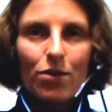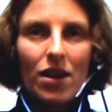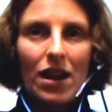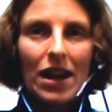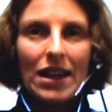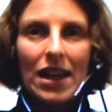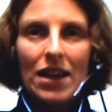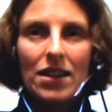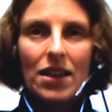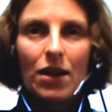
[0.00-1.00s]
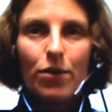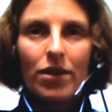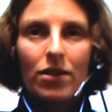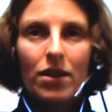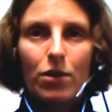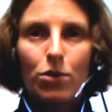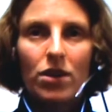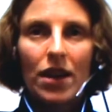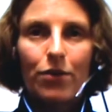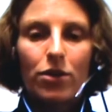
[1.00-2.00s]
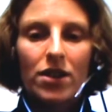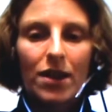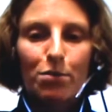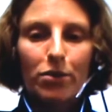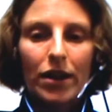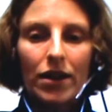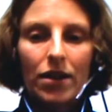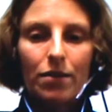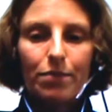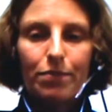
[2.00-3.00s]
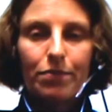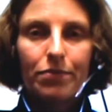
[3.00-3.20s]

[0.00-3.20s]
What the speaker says: Well, I can't say whether it was ever separated.